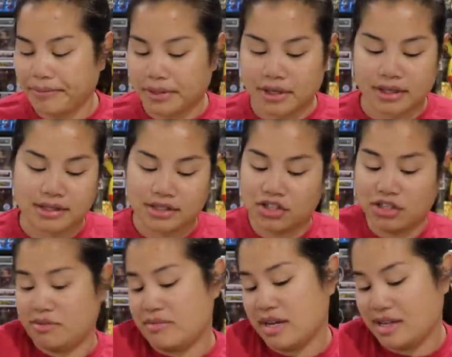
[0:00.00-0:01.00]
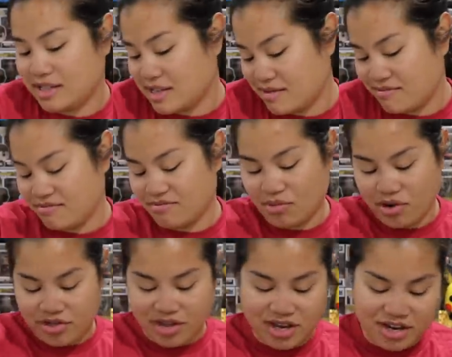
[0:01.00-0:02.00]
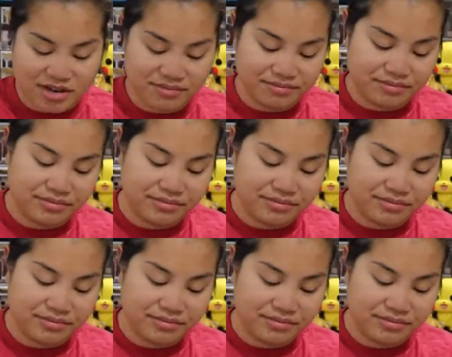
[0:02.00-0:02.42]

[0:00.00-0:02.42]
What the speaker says: because it just makes it worth it, you know?